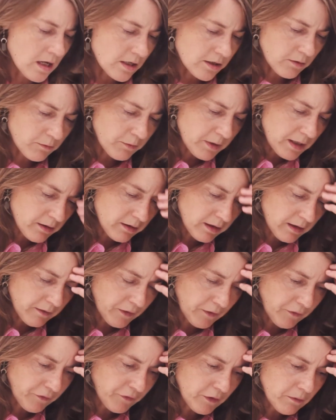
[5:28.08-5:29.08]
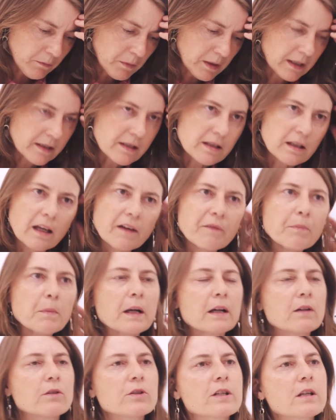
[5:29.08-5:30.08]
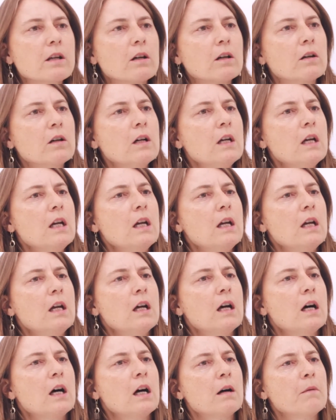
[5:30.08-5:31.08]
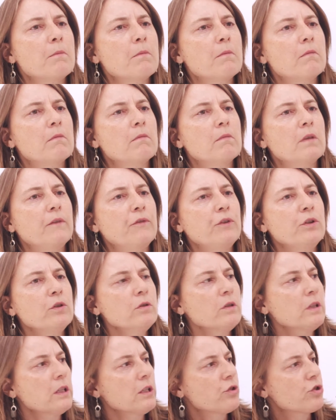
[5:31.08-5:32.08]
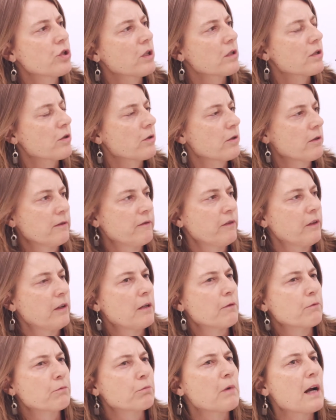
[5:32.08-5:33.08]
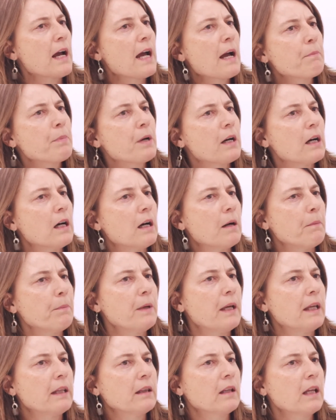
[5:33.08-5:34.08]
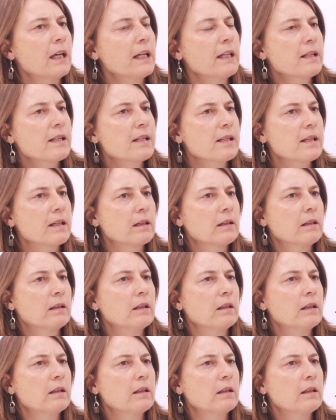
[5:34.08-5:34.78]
so we only have a few minutes left, Michael. So if you could just sort of wrap up and let us